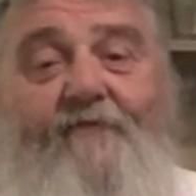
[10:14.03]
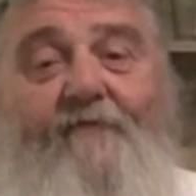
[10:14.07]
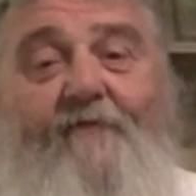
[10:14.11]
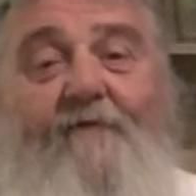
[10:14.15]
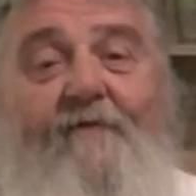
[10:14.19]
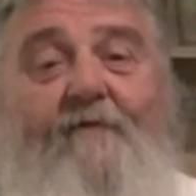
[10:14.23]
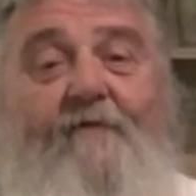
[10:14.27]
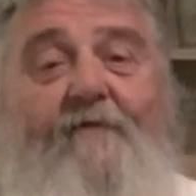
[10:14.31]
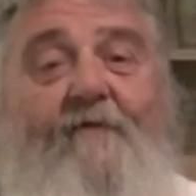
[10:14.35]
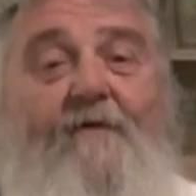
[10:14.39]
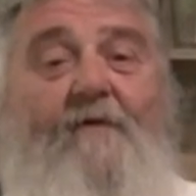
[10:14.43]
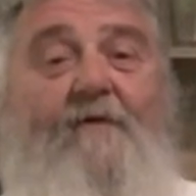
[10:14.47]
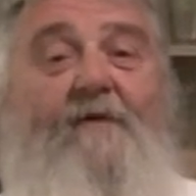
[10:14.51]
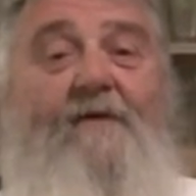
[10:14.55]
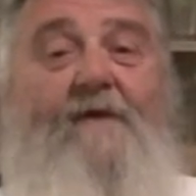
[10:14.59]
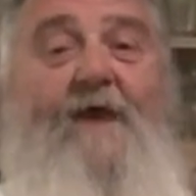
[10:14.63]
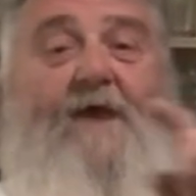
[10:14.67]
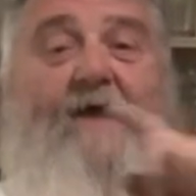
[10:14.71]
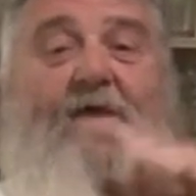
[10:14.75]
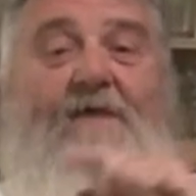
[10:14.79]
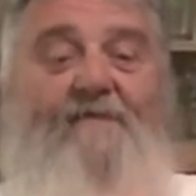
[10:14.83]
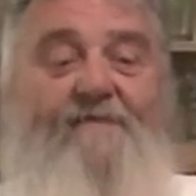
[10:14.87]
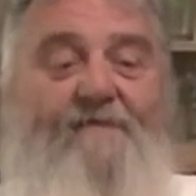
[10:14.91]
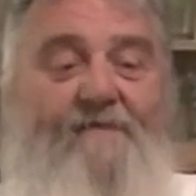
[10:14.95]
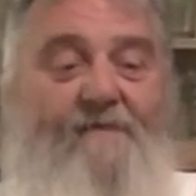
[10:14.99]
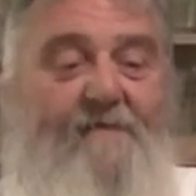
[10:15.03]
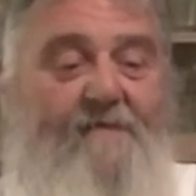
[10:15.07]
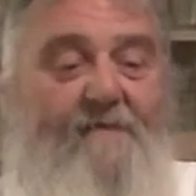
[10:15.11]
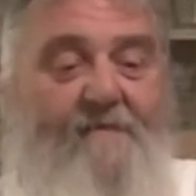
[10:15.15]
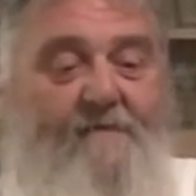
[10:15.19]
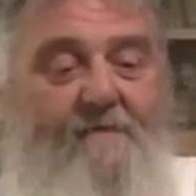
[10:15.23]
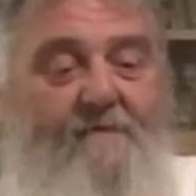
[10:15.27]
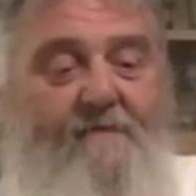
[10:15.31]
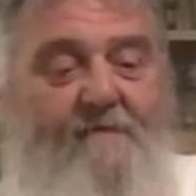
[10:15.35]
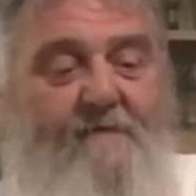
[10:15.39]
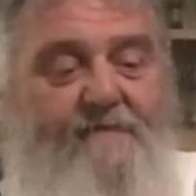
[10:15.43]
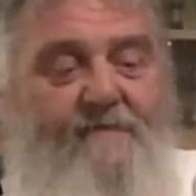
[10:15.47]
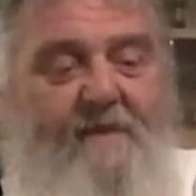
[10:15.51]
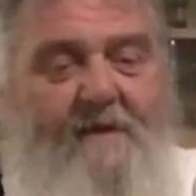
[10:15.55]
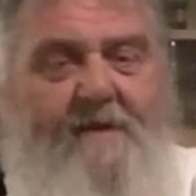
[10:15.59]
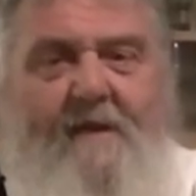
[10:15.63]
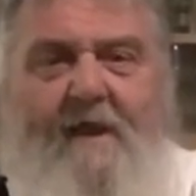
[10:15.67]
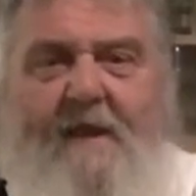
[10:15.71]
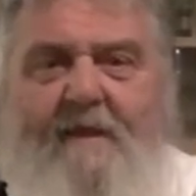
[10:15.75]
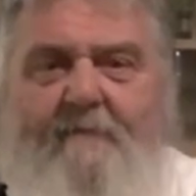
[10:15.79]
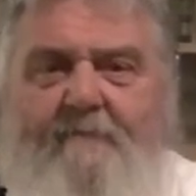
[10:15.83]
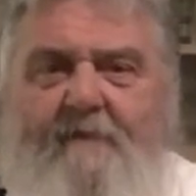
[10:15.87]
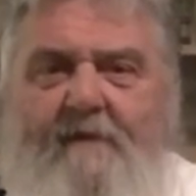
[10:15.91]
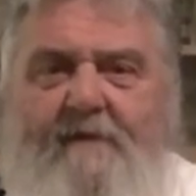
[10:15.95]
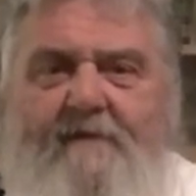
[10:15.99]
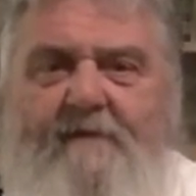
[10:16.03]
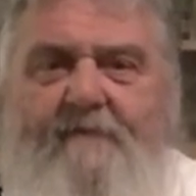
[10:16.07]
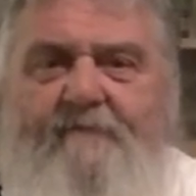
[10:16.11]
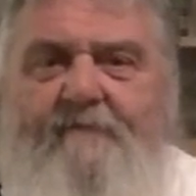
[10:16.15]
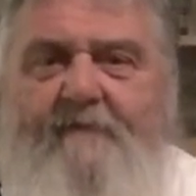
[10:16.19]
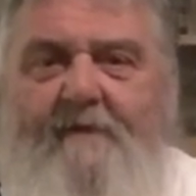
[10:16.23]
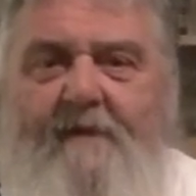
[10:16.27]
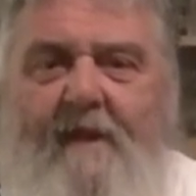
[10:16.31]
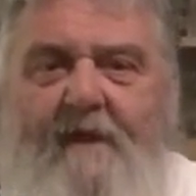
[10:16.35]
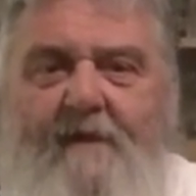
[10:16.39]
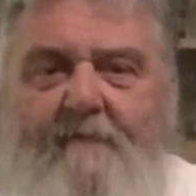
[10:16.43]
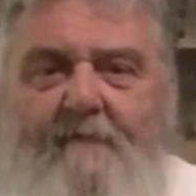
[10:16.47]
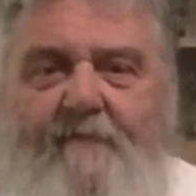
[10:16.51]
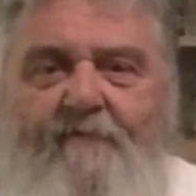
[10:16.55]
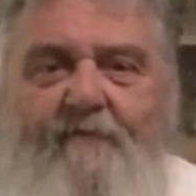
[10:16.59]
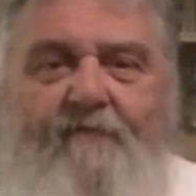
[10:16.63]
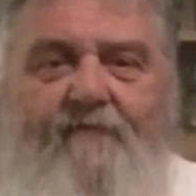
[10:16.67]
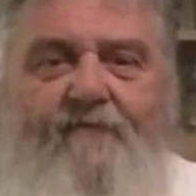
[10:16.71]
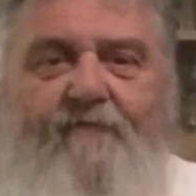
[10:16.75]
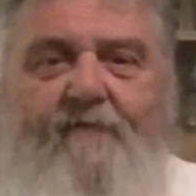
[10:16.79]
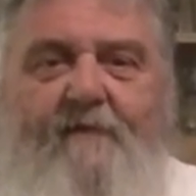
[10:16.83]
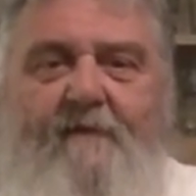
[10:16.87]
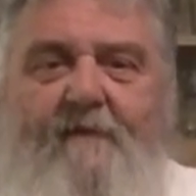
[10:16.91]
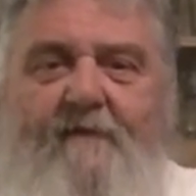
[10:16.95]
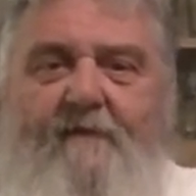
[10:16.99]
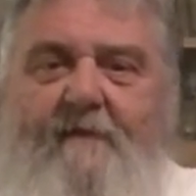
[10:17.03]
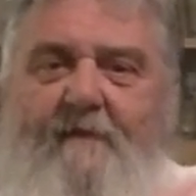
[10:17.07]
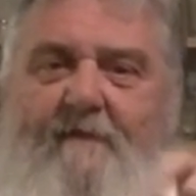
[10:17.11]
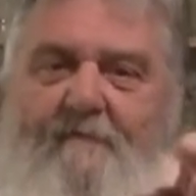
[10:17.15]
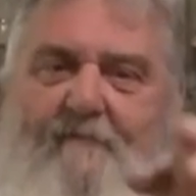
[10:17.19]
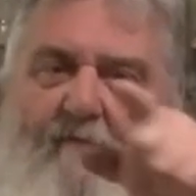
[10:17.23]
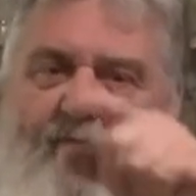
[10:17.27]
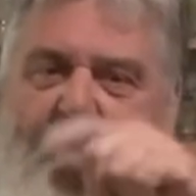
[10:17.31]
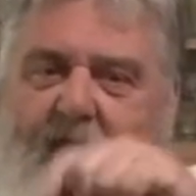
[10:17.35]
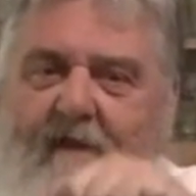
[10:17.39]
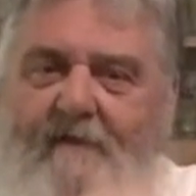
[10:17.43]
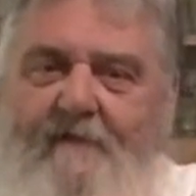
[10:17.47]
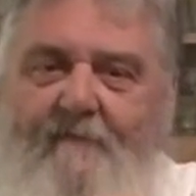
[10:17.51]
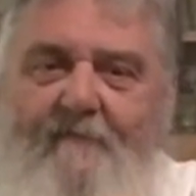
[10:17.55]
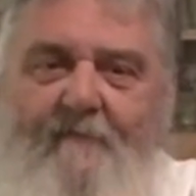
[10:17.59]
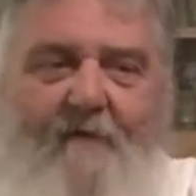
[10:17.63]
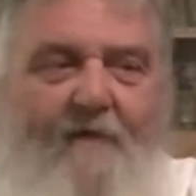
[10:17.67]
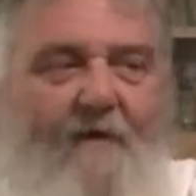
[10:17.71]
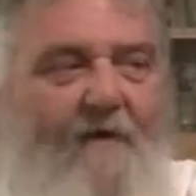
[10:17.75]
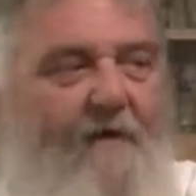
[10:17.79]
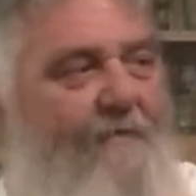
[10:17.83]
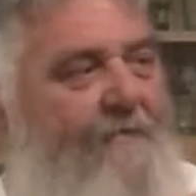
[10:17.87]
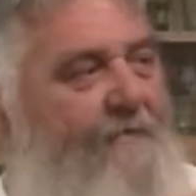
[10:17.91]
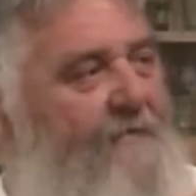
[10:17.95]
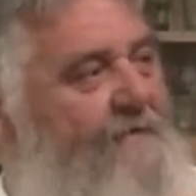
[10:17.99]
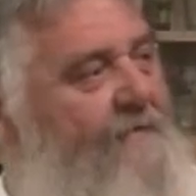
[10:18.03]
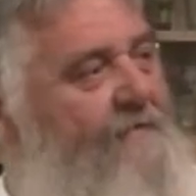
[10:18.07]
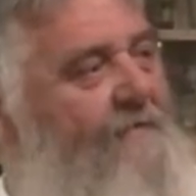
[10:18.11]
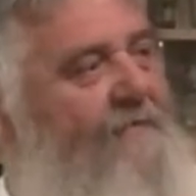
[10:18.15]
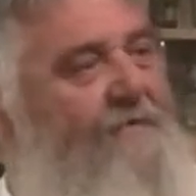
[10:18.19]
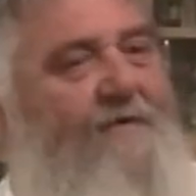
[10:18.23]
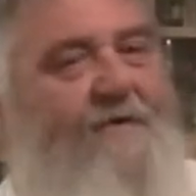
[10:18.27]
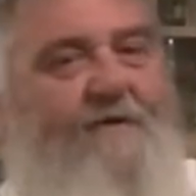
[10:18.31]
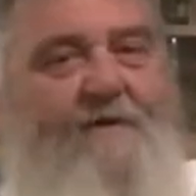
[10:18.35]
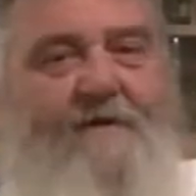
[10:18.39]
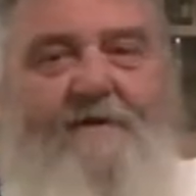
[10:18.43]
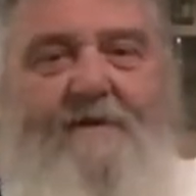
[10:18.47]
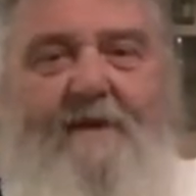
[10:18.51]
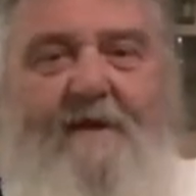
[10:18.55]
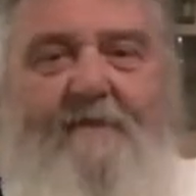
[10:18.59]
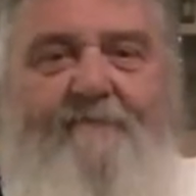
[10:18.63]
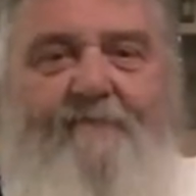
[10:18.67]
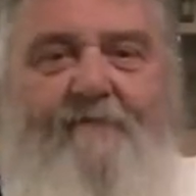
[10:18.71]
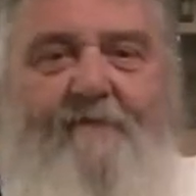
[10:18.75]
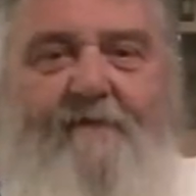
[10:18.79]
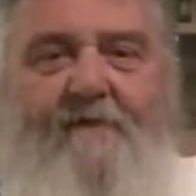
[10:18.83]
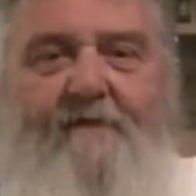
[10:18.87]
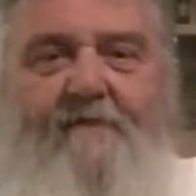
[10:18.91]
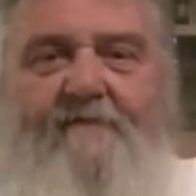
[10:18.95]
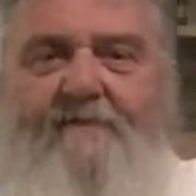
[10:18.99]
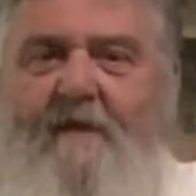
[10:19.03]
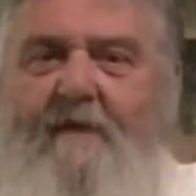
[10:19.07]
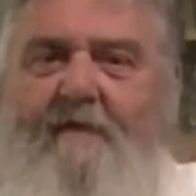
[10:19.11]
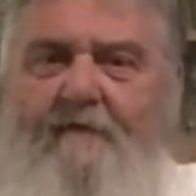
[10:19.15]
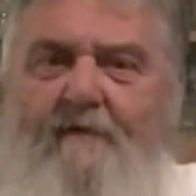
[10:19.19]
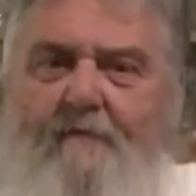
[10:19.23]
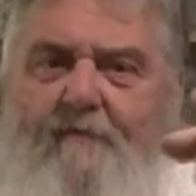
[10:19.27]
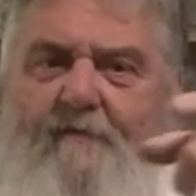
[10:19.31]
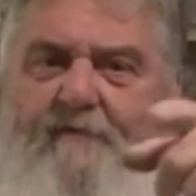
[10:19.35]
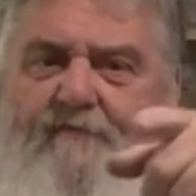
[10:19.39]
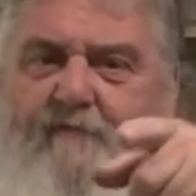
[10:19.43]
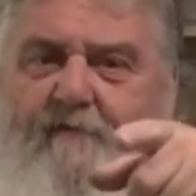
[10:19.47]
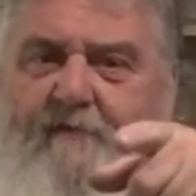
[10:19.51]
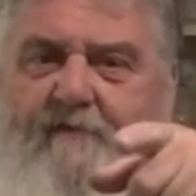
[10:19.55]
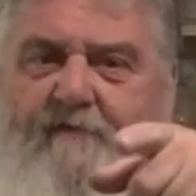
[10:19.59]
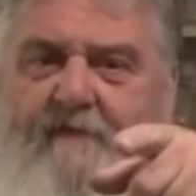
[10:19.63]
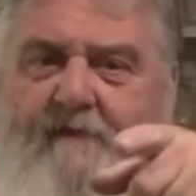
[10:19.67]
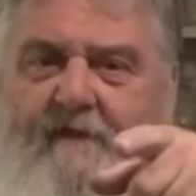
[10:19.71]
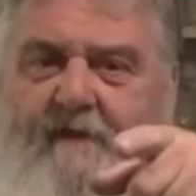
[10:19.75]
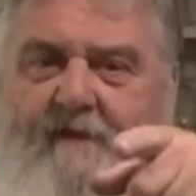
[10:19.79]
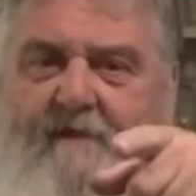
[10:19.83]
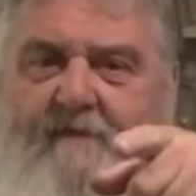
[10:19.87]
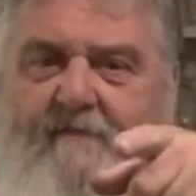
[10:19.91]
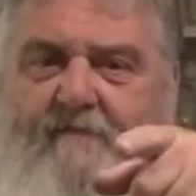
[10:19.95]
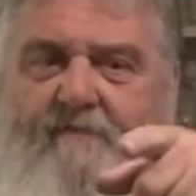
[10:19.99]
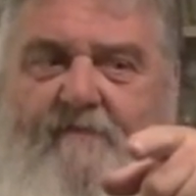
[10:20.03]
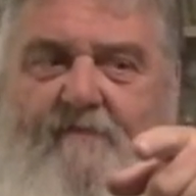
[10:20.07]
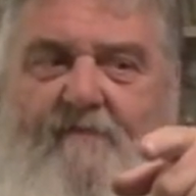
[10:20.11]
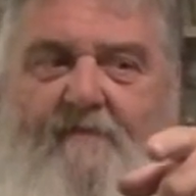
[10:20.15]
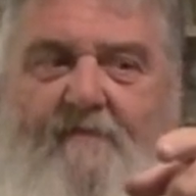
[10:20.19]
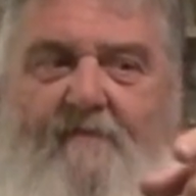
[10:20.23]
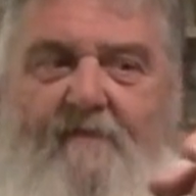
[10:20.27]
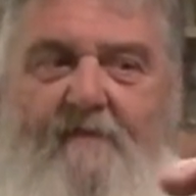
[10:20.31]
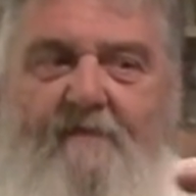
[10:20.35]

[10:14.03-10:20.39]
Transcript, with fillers: So, guys, hit the like button if you like what you're seeing, and come on back tomorrow. We're going to look in that fridge. I don't know which one it is.